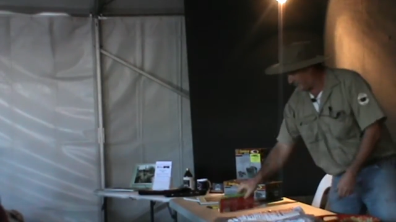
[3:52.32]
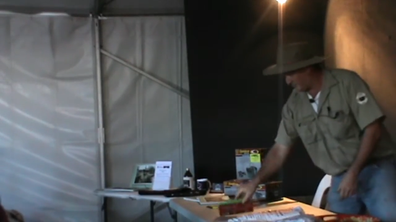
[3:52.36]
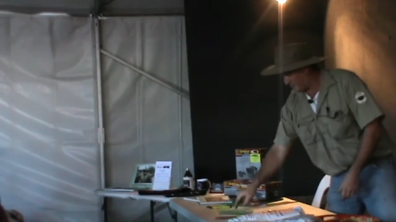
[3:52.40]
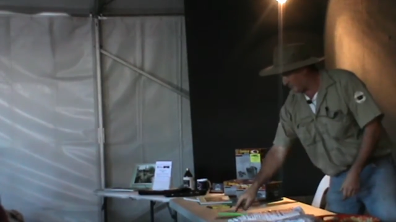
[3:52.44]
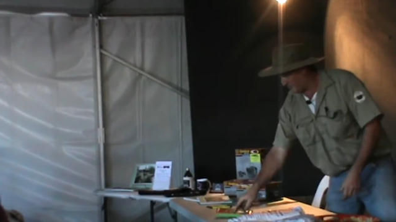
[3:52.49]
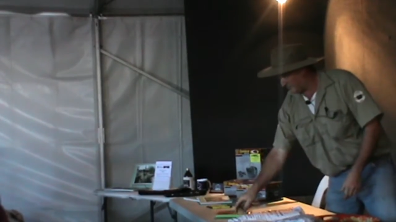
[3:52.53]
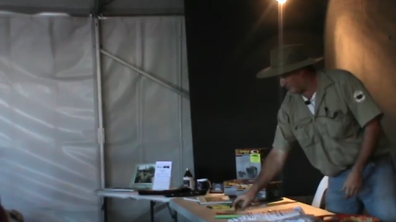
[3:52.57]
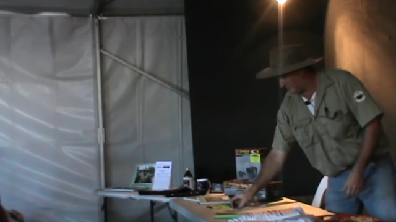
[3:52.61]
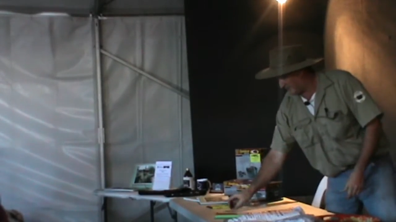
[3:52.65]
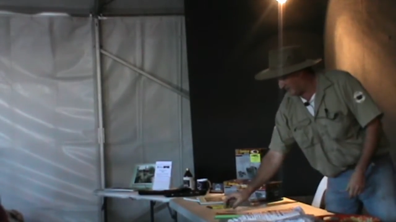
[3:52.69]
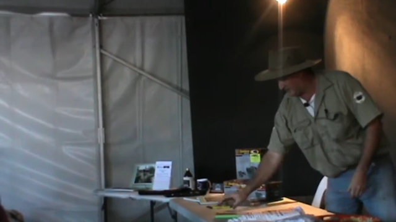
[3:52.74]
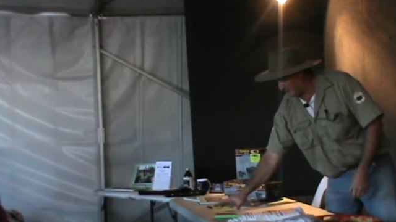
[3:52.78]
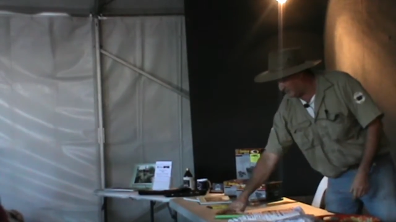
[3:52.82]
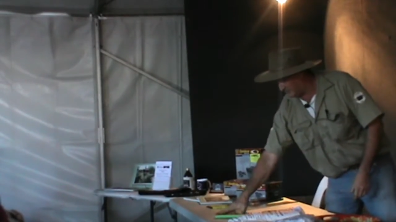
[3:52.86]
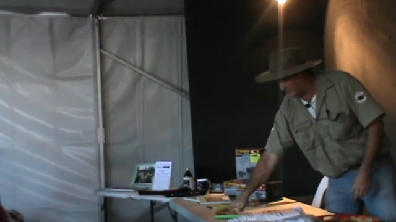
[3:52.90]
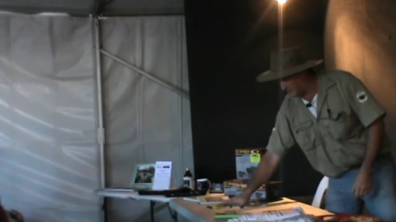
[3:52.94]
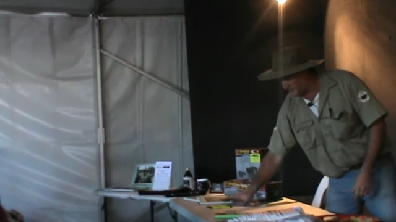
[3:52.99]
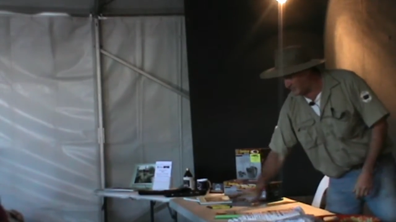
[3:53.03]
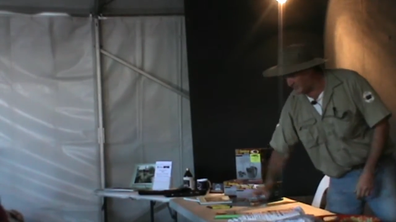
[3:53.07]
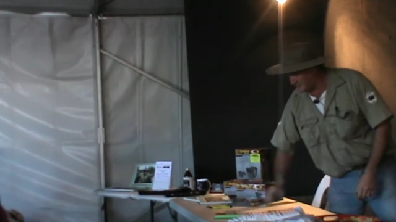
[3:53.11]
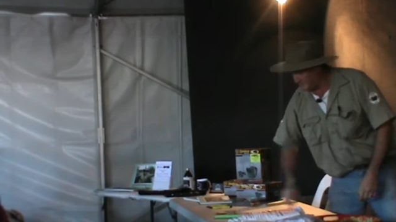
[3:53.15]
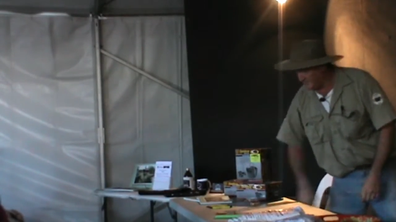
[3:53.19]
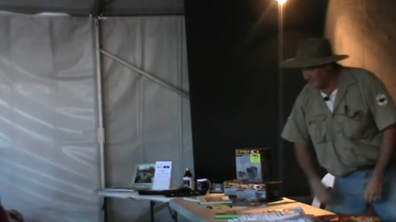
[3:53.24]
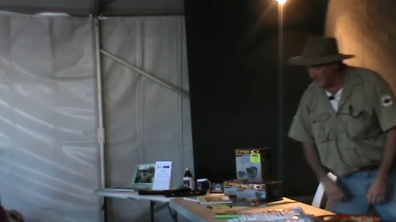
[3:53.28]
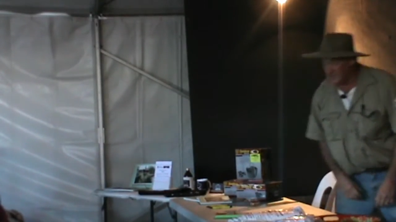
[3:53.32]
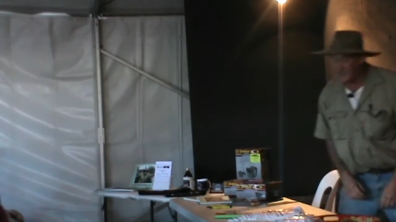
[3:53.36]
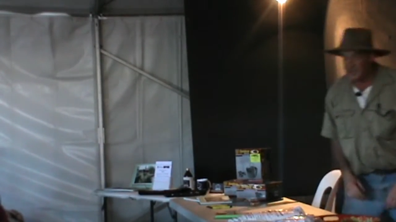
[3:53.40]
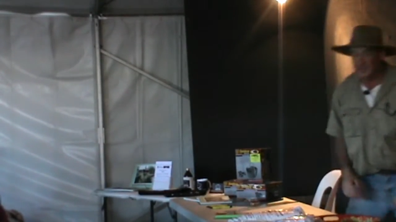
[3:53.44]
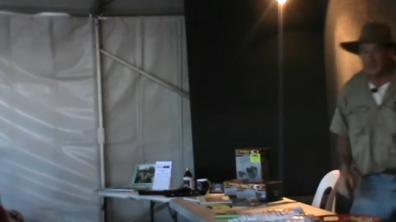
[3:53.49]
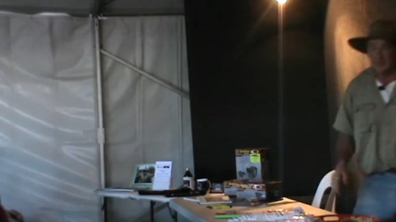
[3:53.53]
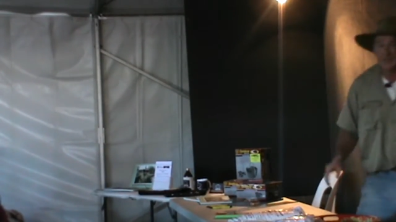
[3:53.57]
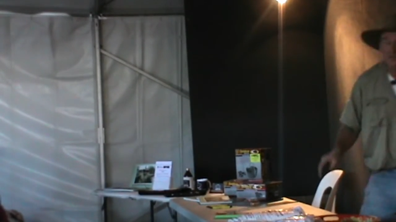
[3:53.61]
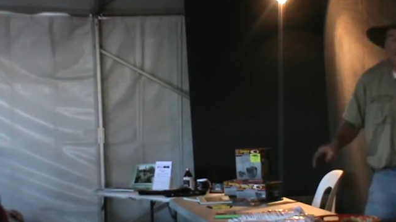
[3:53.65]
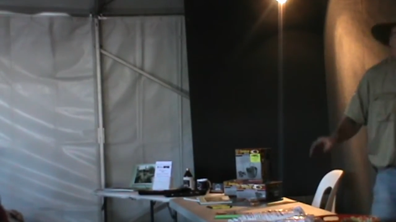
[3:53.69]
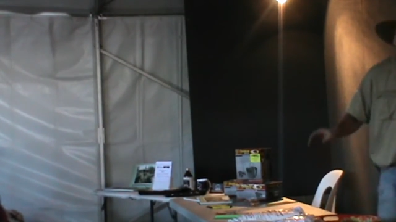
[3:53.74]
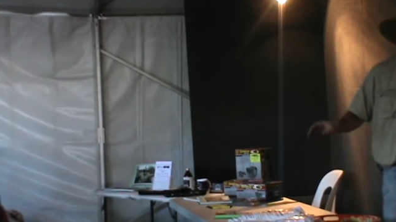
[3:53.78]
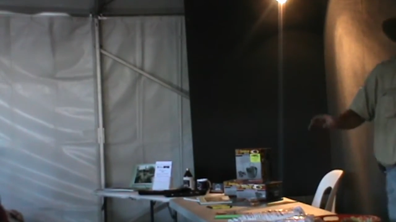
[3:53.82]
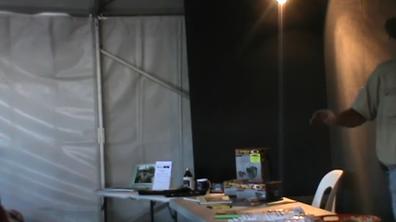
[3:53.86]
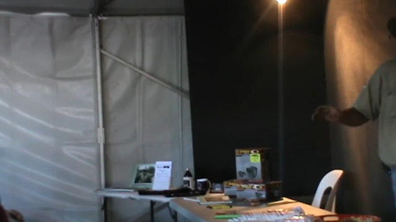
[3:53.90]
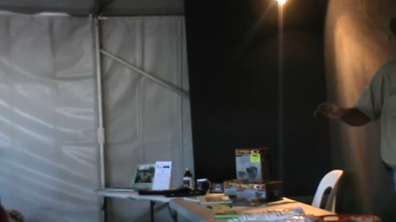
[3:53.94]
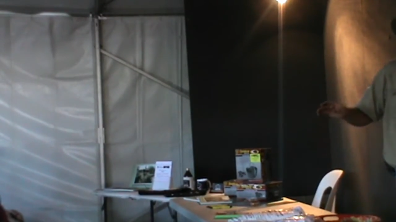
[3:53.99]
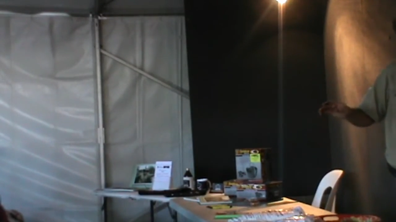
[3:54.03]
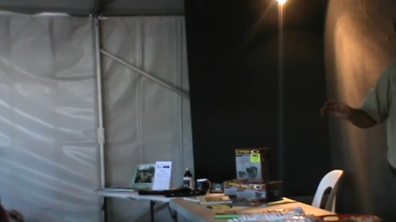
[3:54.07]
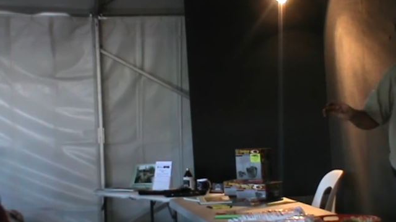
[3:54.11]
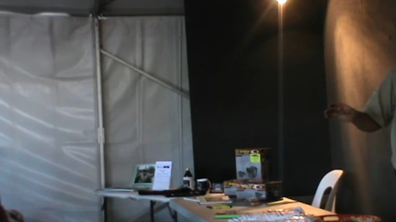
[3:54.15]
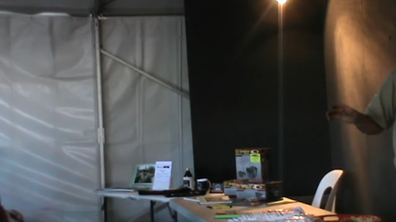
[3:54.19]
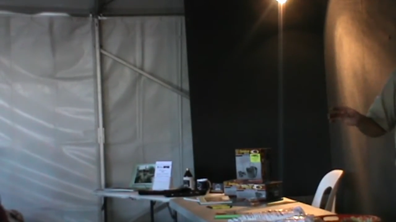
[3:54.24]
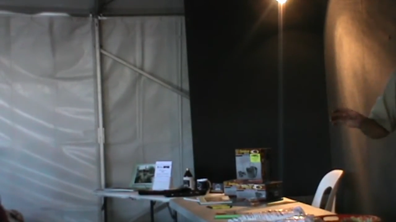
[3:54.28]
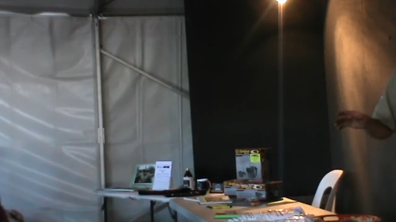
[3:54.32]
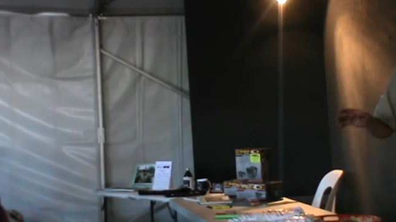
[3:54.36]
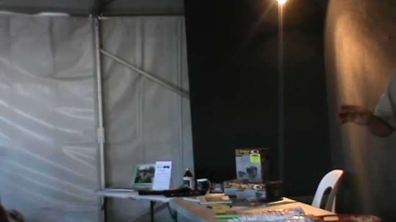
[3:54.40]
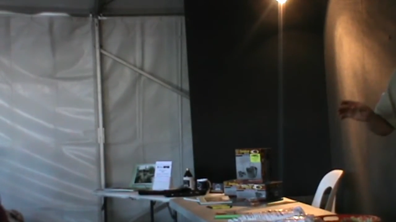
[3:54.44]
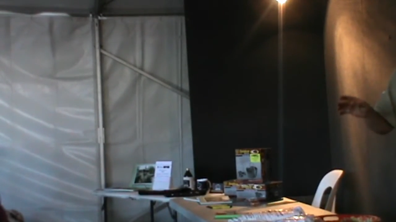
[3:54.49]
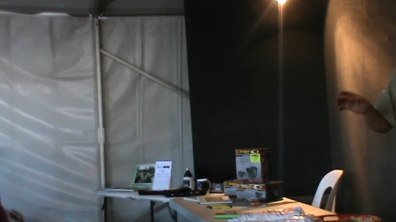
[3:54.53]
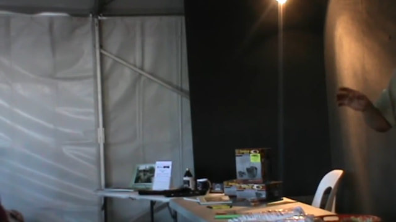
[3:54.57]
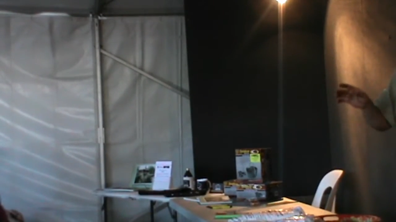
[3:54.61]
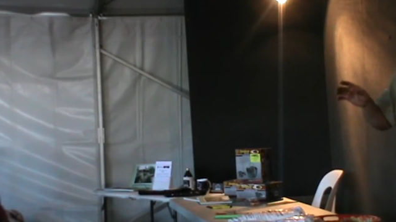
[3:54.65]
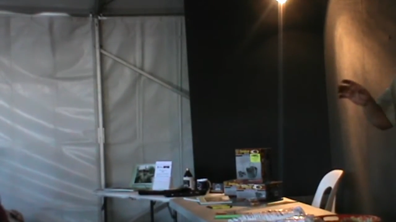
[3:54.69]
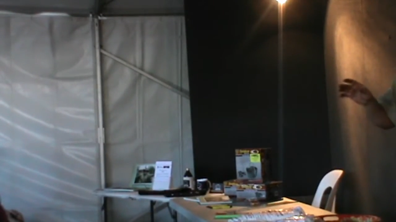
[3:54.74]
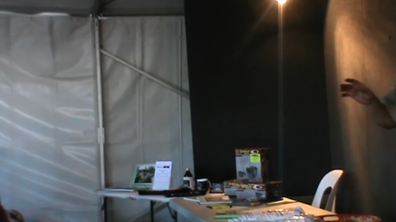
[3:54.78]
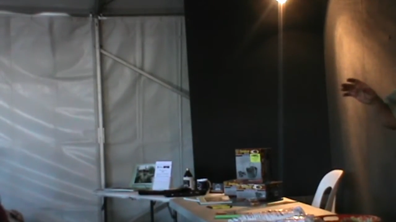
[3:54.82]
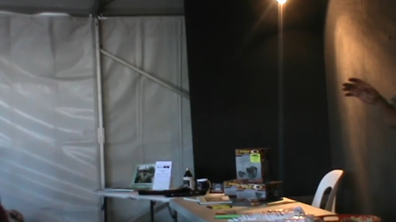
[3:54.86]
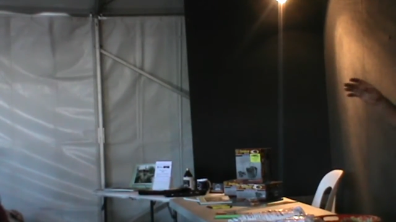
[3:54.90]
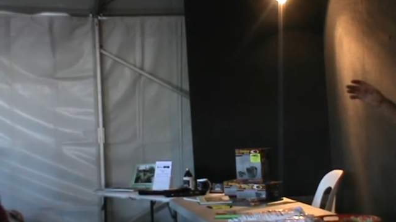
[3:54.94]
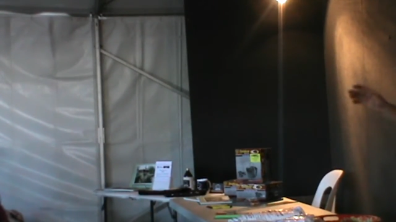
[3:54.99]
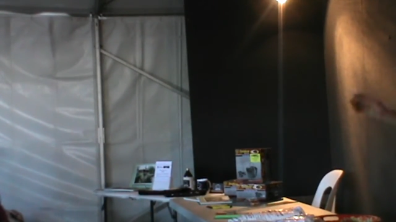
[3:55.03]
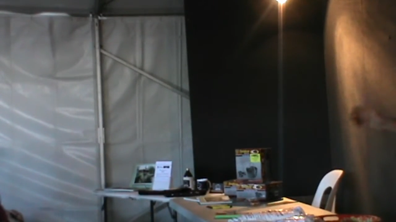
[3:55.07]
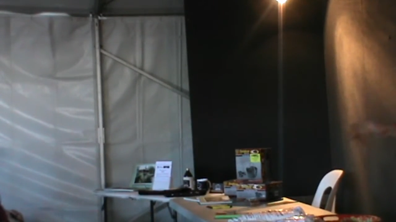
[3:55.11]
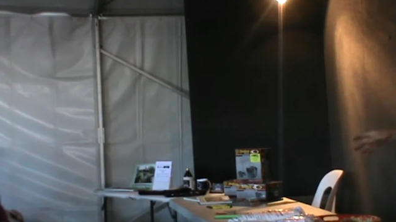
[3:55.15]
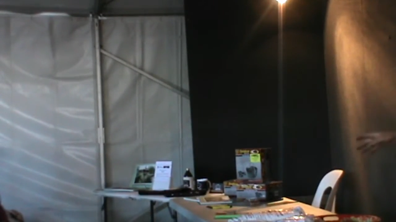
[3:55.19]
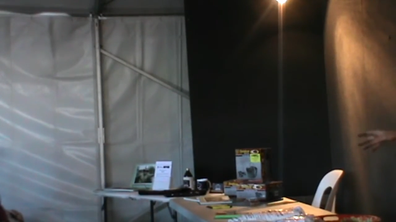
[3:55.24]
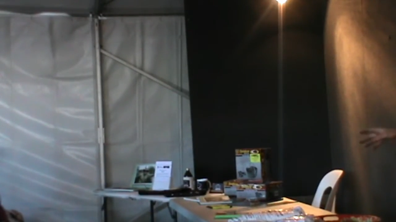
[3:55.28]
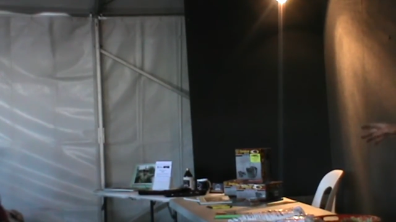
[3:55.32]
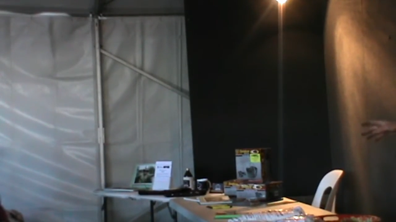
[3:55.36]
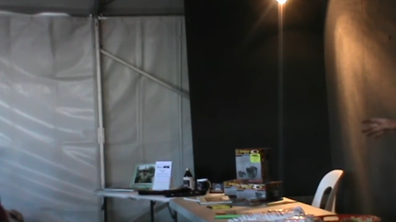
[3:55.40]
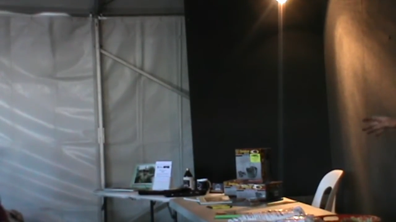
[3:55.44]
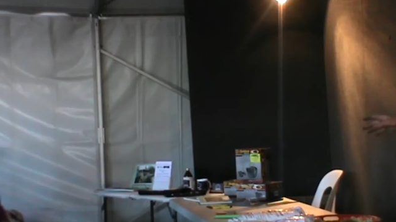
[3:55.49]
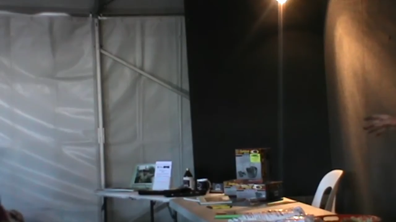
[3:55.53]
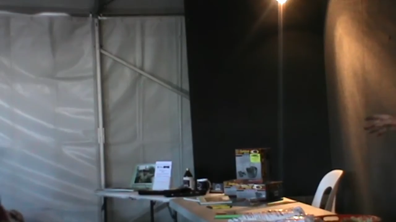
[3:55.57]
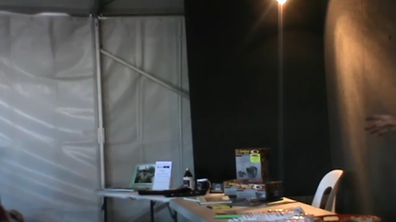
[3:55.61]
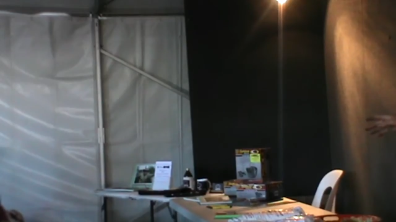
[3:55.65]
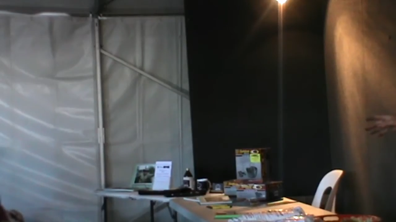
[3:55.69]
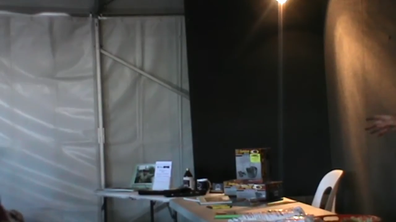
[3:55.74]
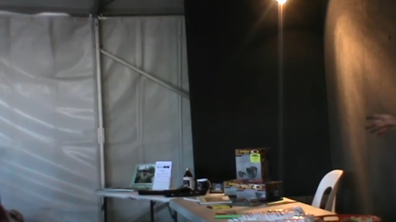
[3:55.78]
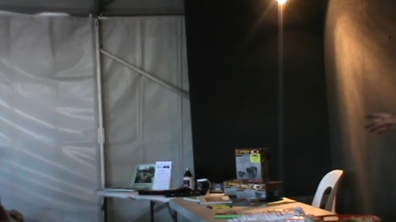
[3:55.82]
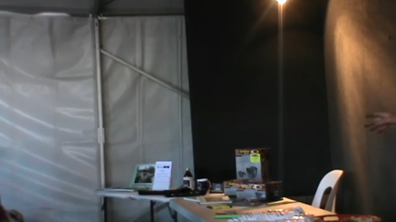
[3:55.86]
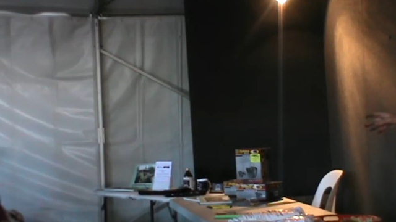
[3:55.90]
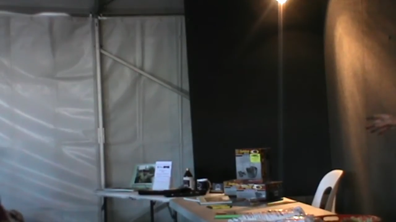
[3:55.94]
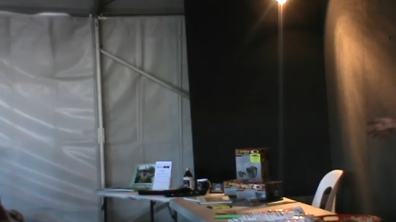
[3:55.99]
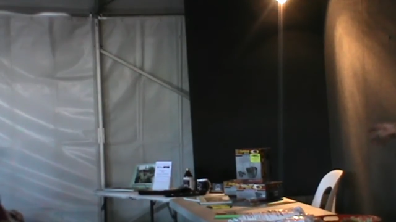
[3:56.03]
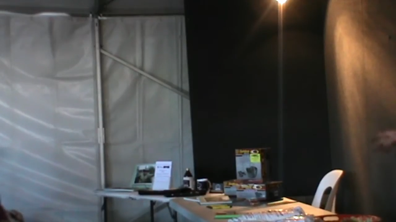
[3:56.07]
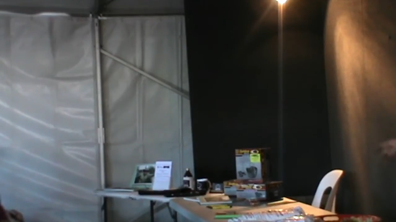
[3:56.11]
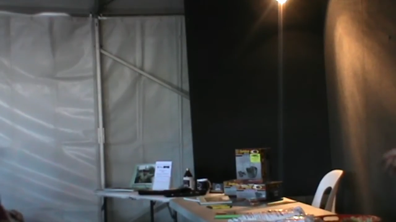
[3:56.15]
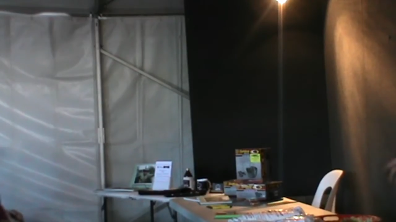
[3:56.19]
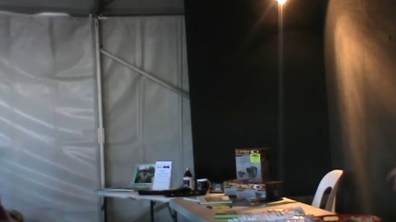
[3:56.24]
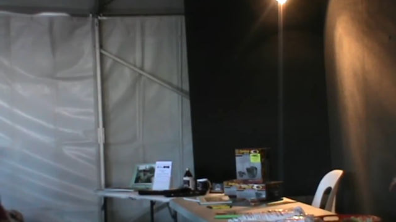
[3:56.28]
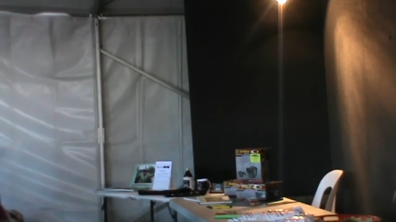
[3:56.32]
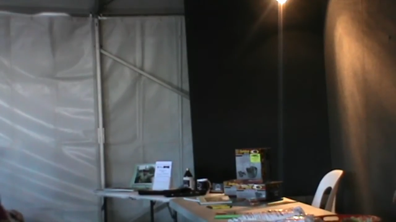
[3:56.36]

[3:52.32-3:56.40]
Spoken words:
[unreadable: no face in view]